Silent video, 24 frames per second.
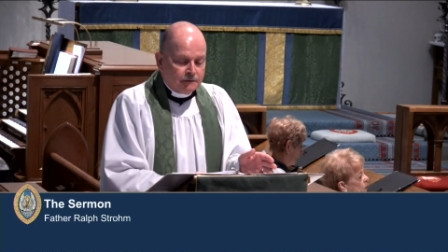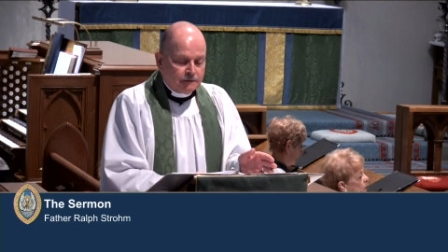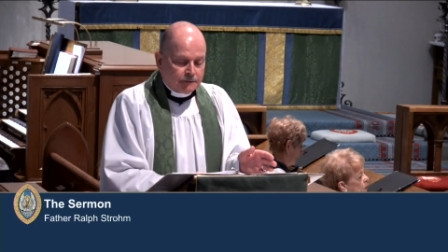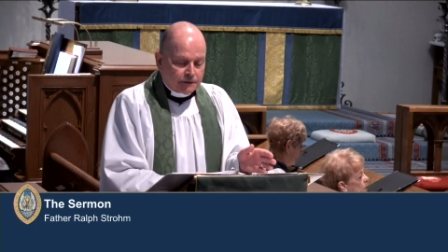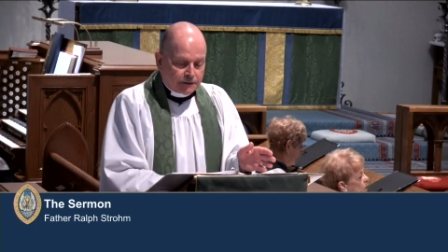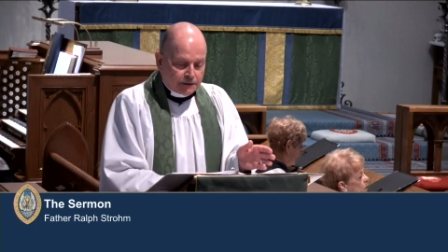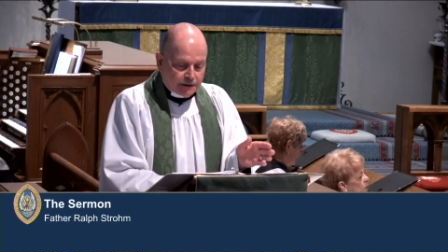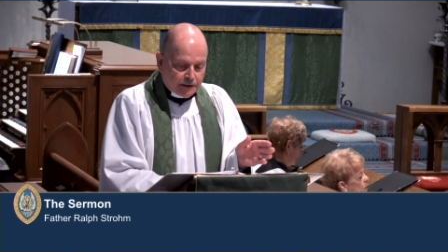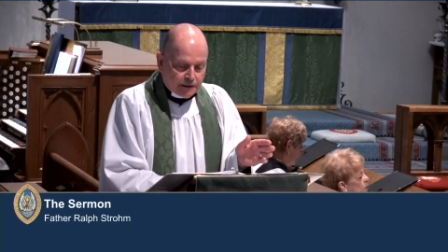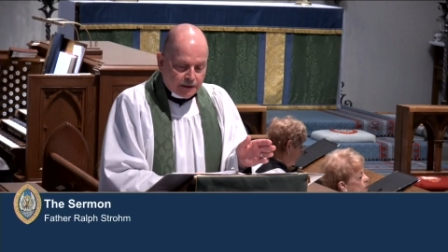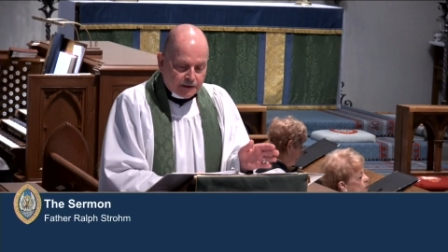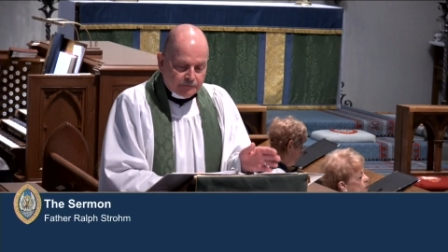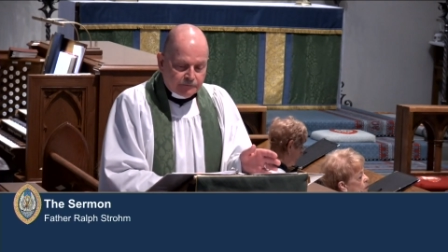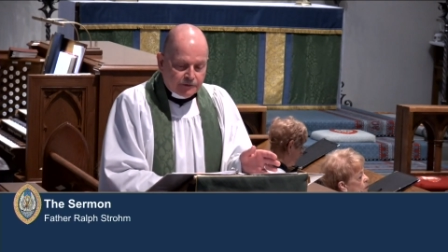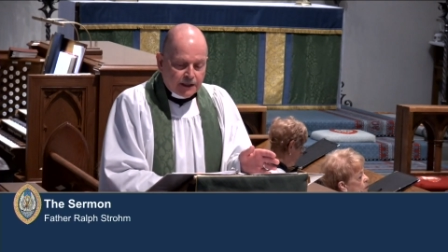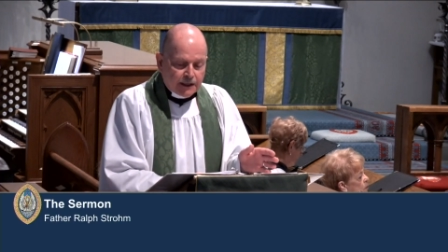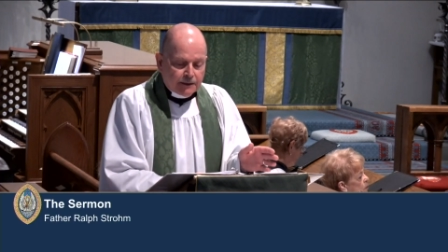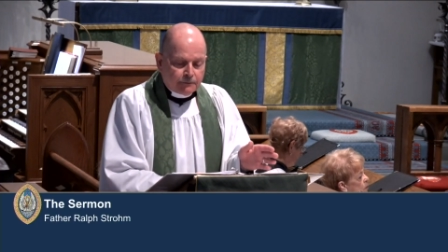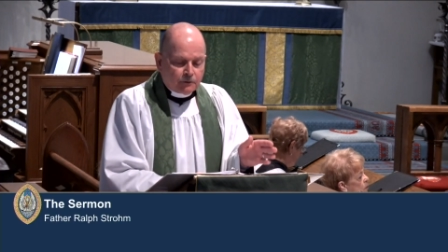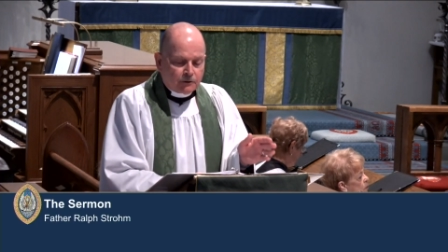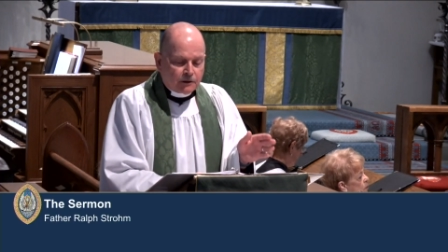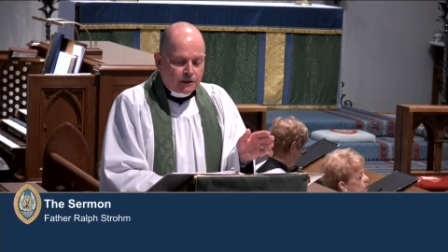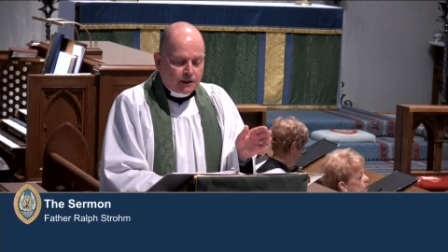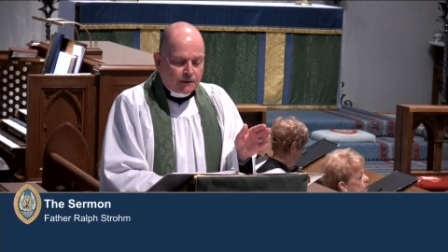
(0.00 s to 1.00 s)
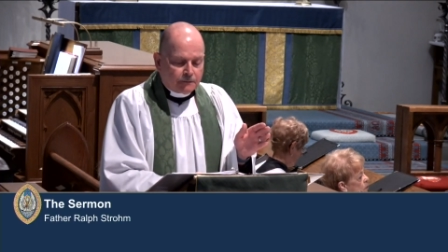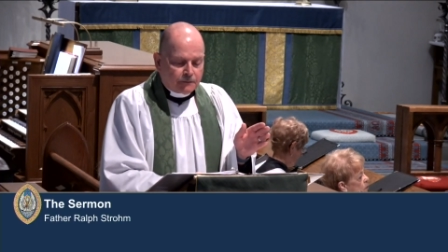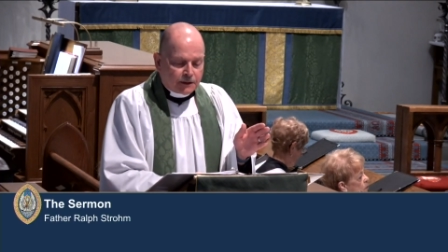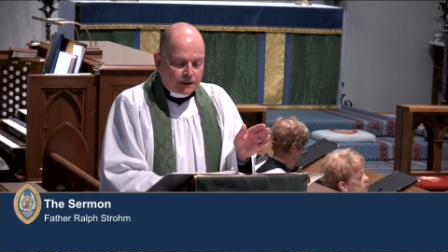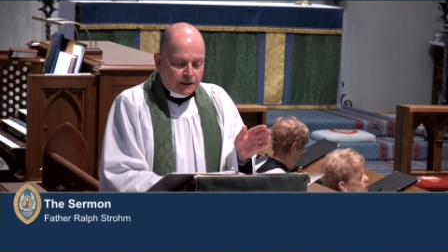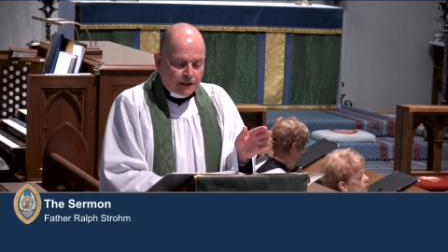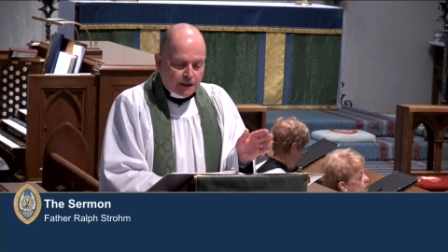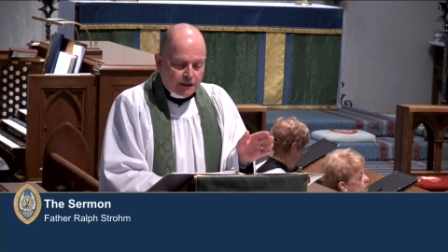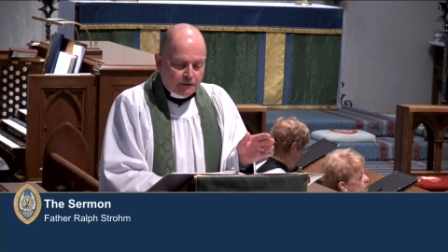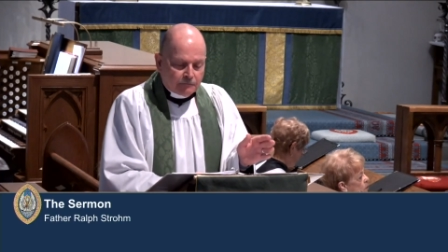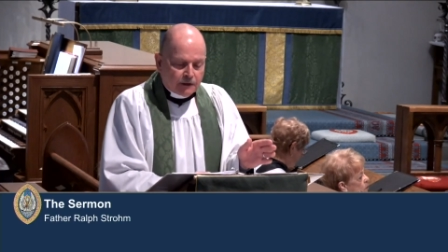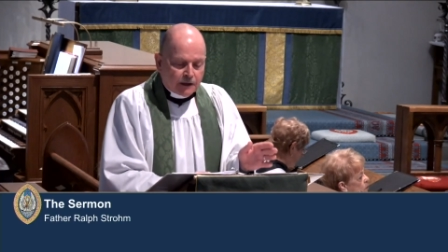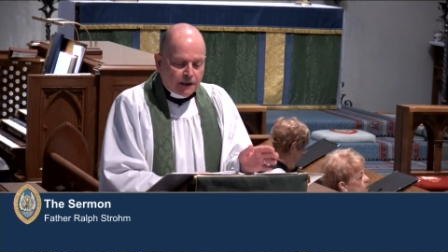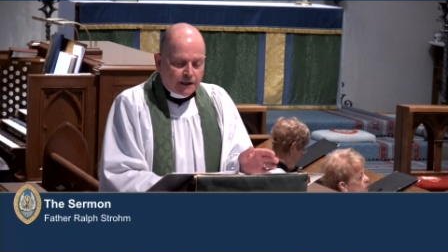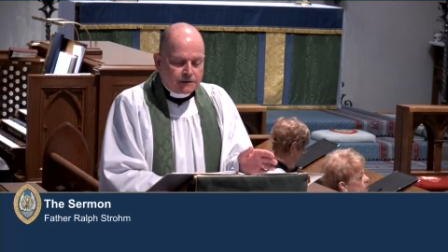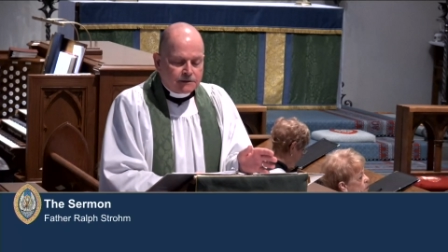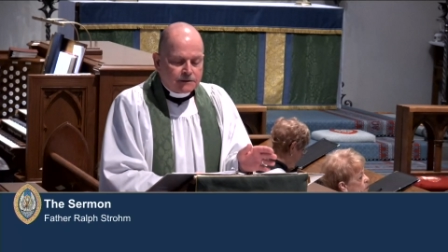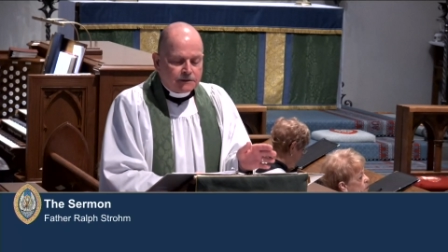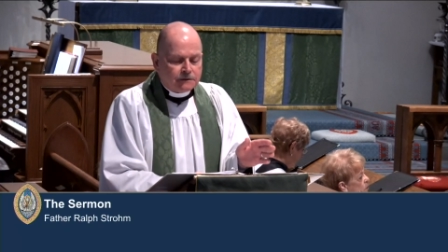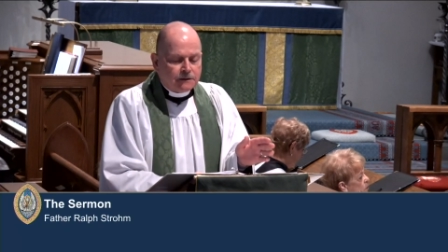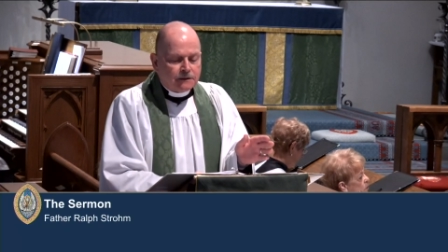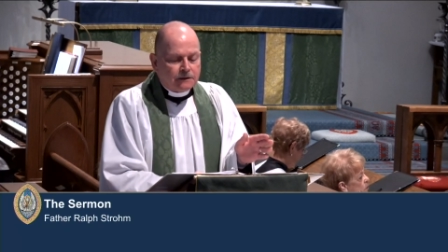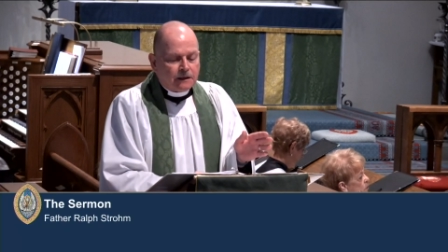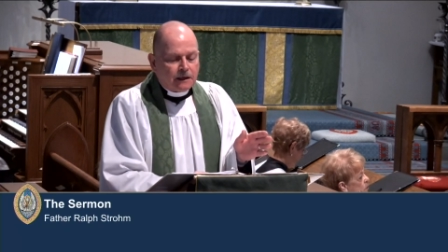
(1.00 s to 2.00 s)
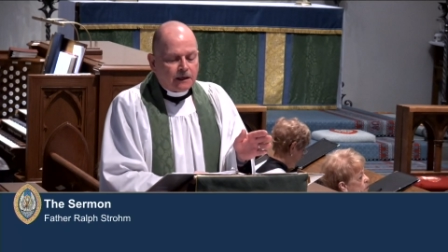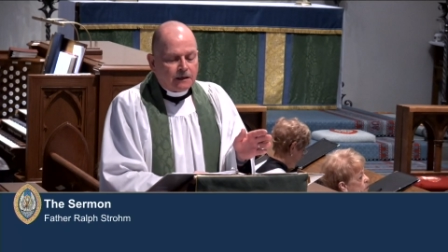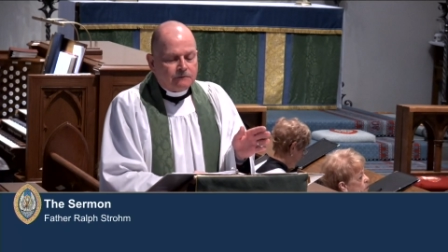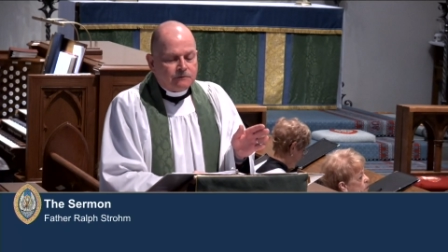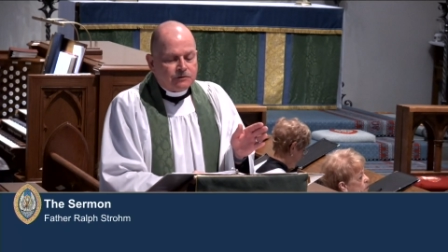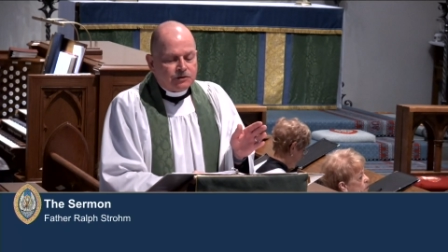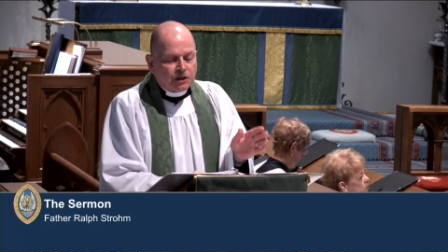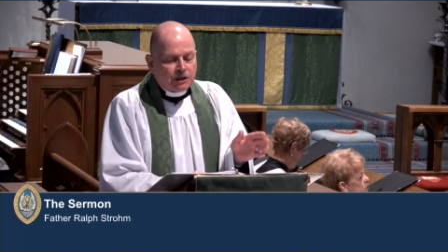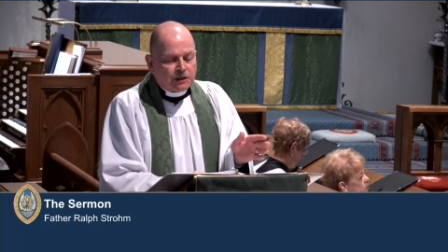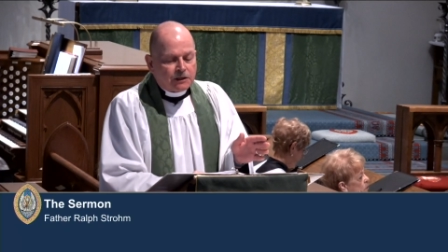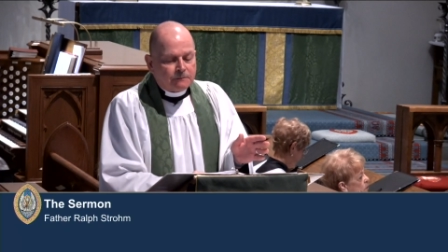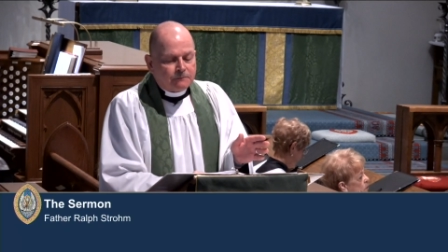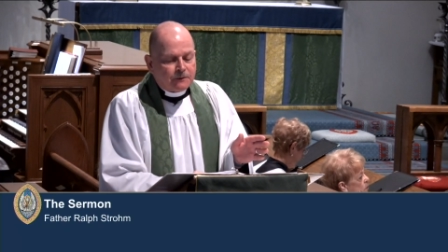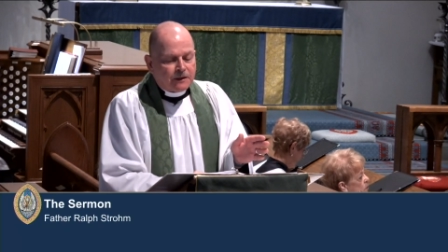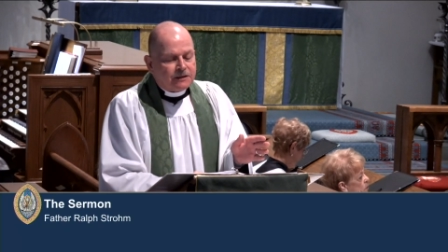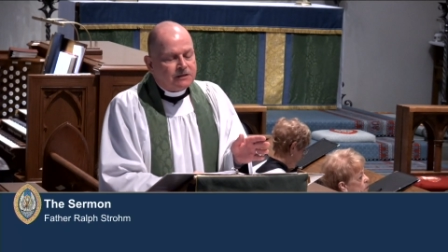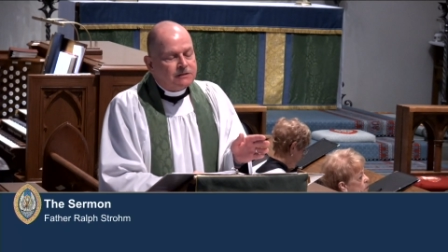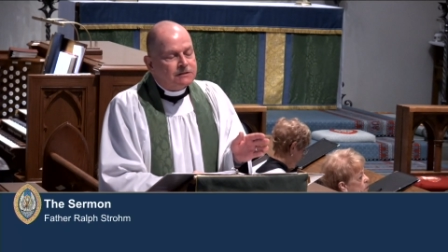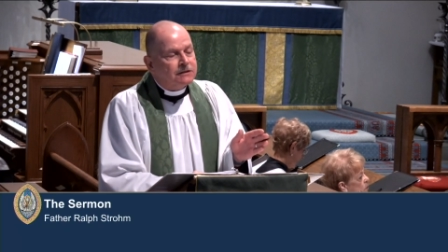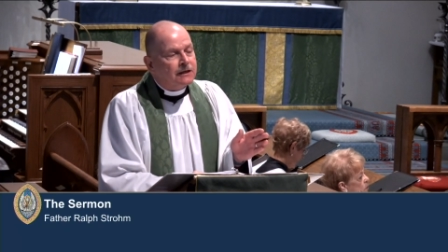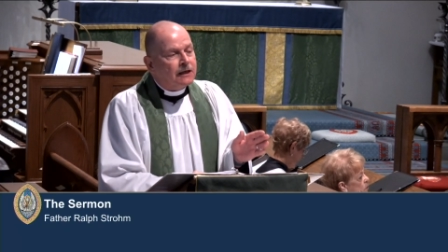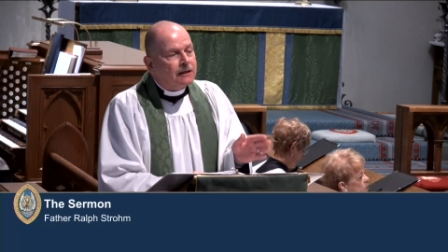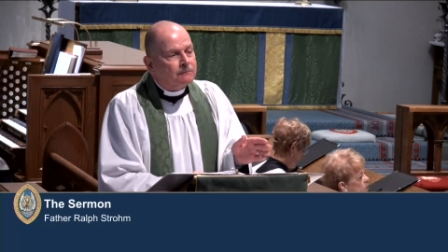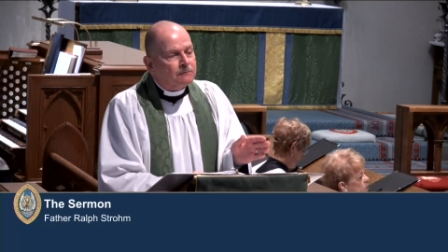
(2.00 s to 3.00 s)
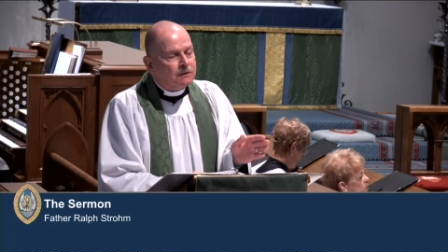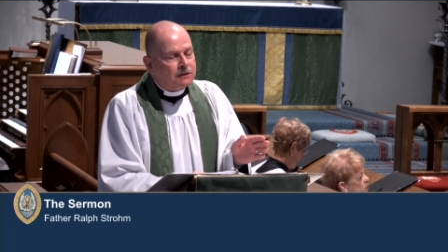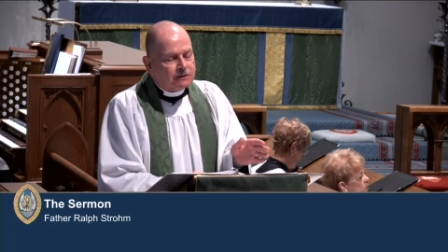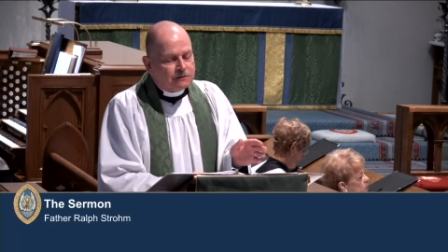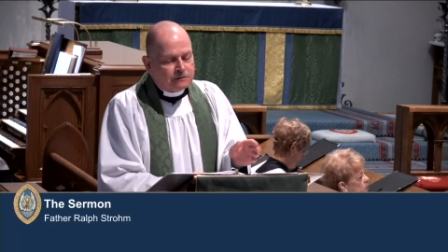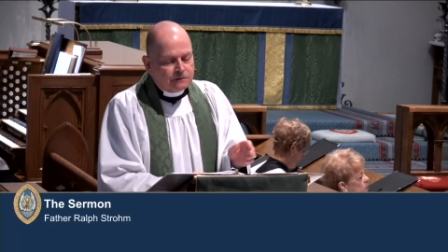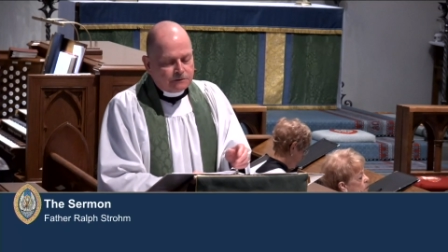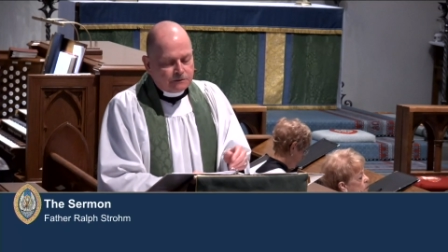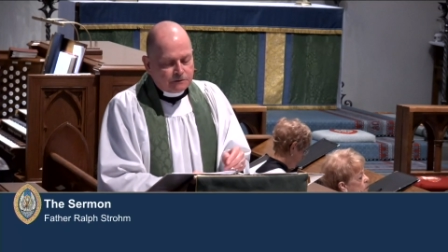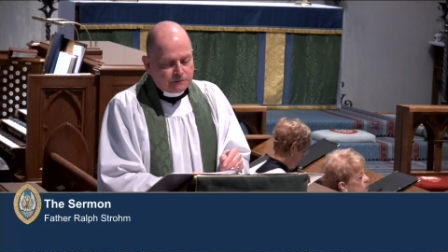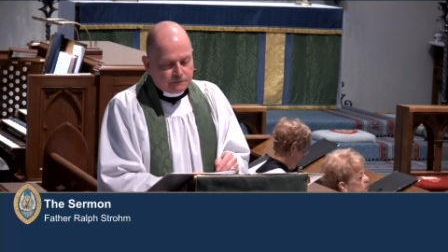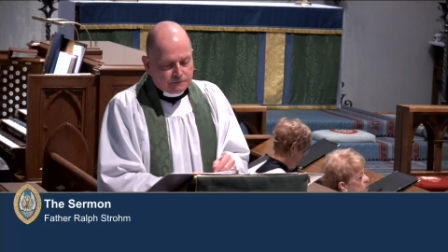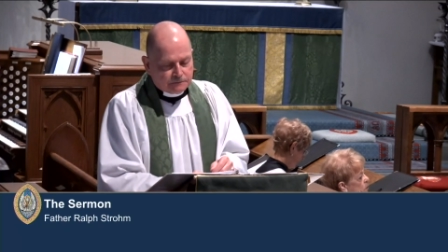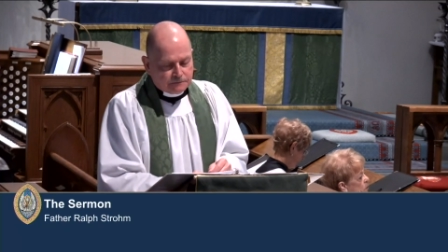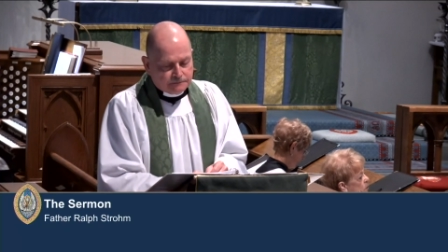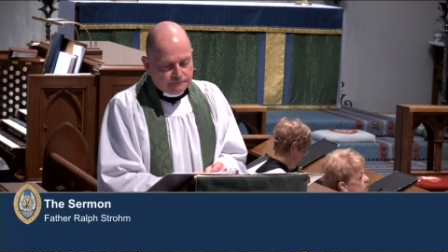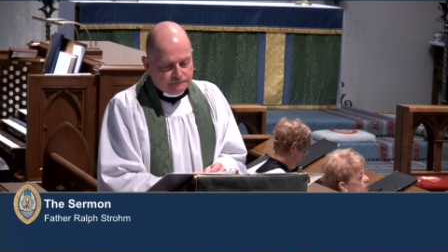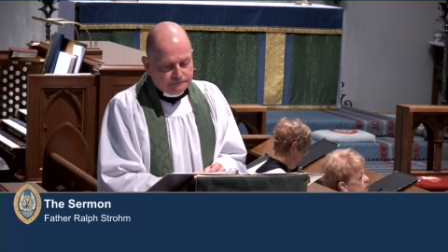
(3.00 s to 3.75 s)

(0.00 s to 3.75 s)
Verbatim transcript: the God of Abraham, the God of Isaac, the God of Jacob, has sent me to you.